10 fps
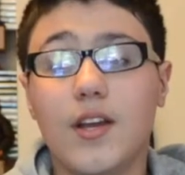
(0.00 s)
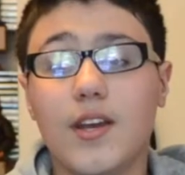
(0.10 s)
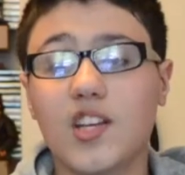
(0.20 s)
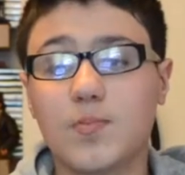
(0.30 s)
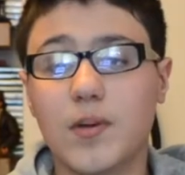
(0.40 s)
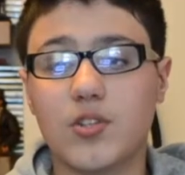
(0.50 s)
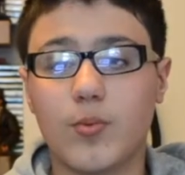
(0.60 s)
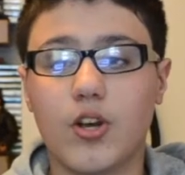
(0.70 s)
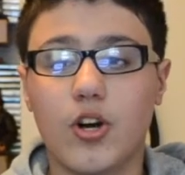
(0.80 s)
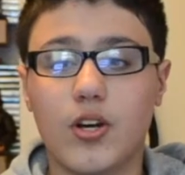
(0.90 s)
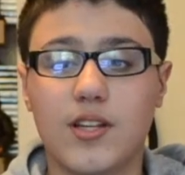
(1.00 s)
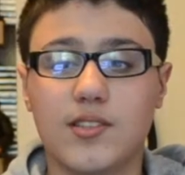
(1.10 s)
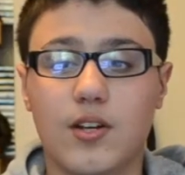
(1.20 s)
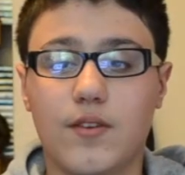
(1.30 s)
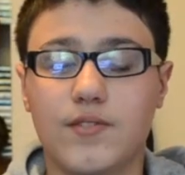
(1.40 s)
Next picture we got
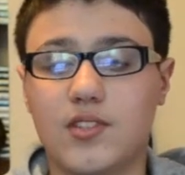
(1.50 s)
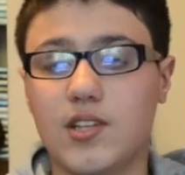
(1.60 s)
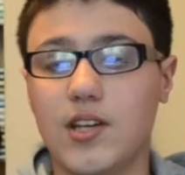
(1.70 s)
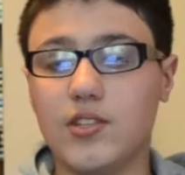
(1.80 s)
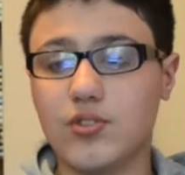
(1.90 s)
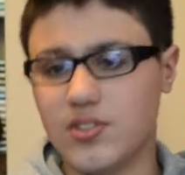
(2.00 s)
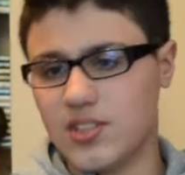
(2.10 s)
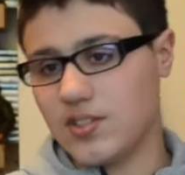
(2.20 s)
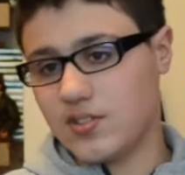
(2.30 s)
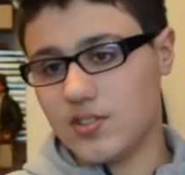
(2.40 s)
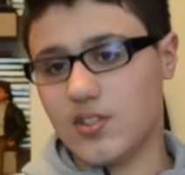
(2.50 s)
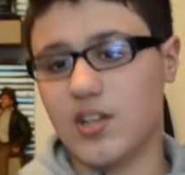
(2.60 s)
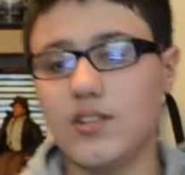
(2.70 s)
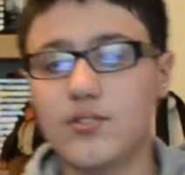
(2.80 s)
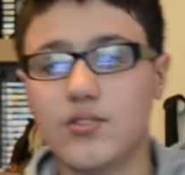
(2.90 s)
is of this interesting. This is an
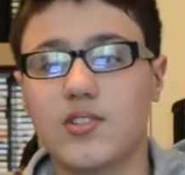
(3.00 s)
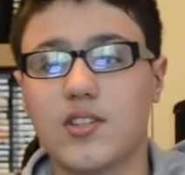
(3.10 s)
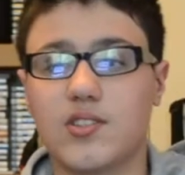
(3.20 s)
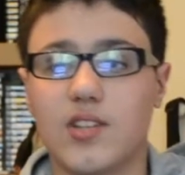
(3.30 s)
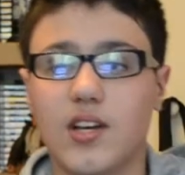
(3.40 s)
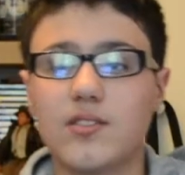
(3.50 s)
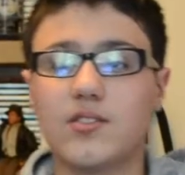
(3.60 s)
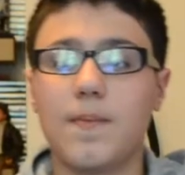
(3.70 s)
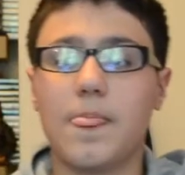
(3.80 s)
interesting set.